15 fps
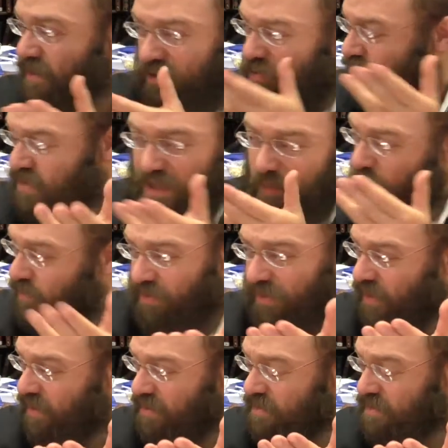They're two separate
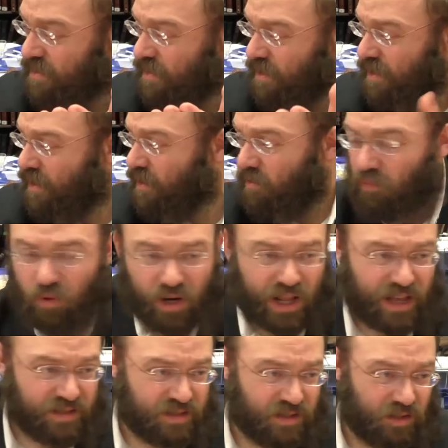things. One
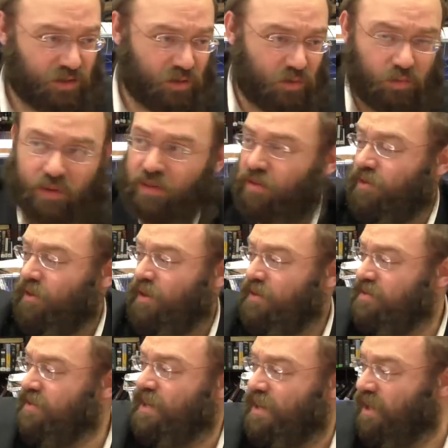has to do with
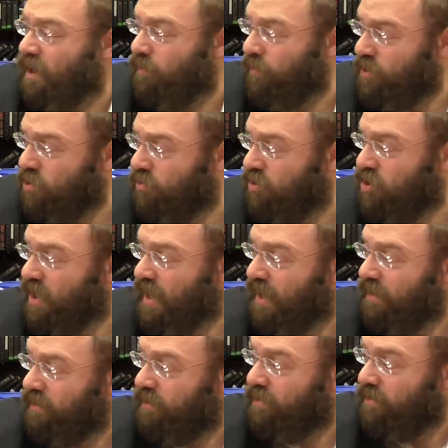setting up a Jewish
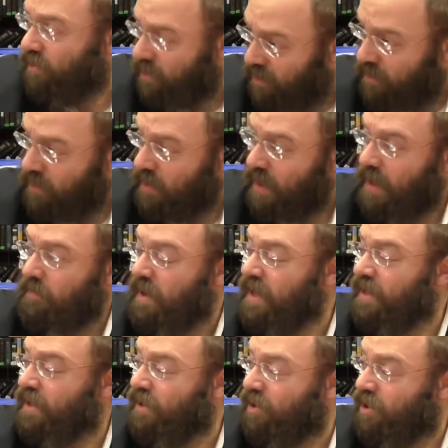calendar, and
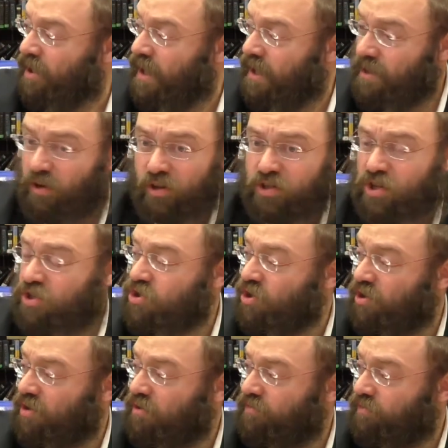making a, a Rosh
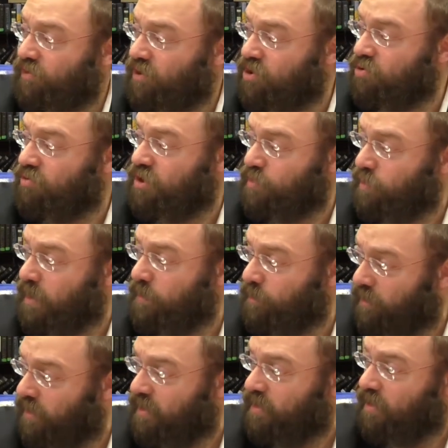Hashanah for the Jewish
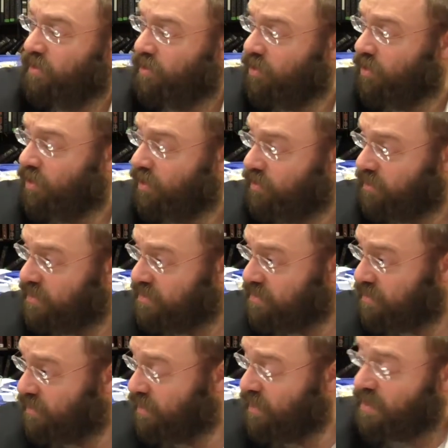people on
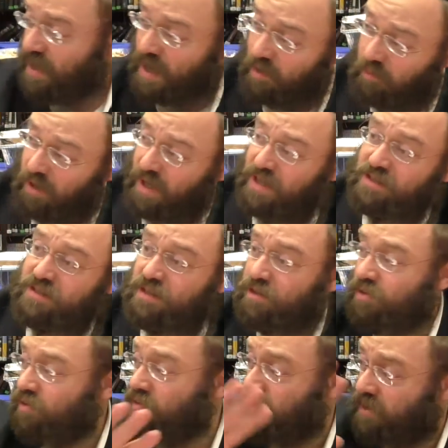the uh, and one has to
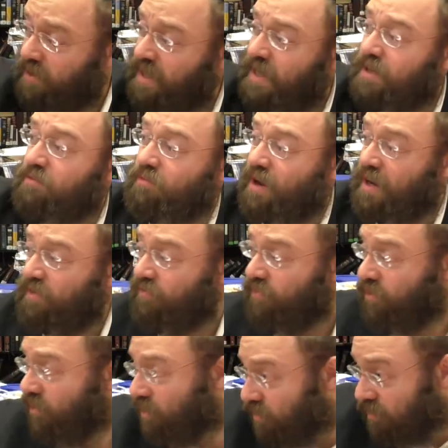do with getting ready
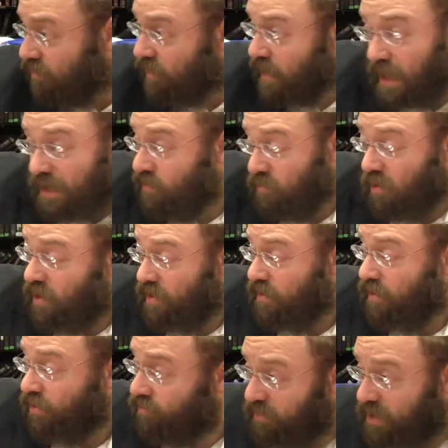for any one of
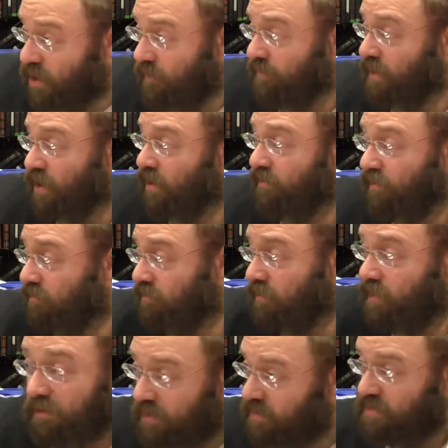the three Yom Tovim.
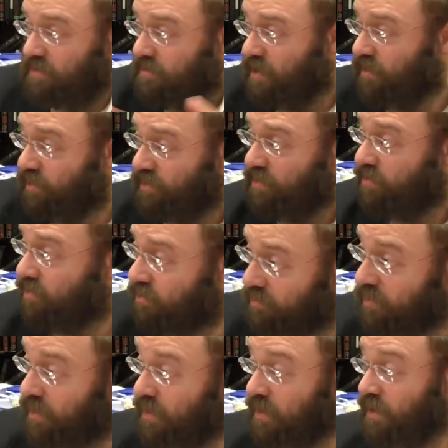Nothing to do.
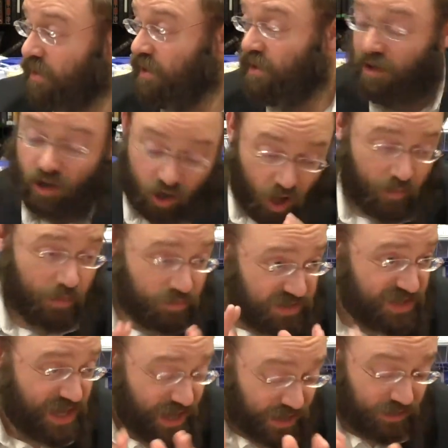Chachamim
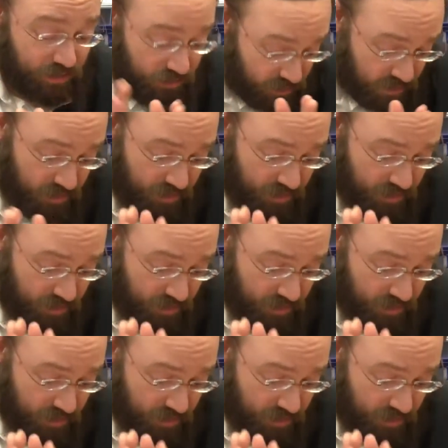said,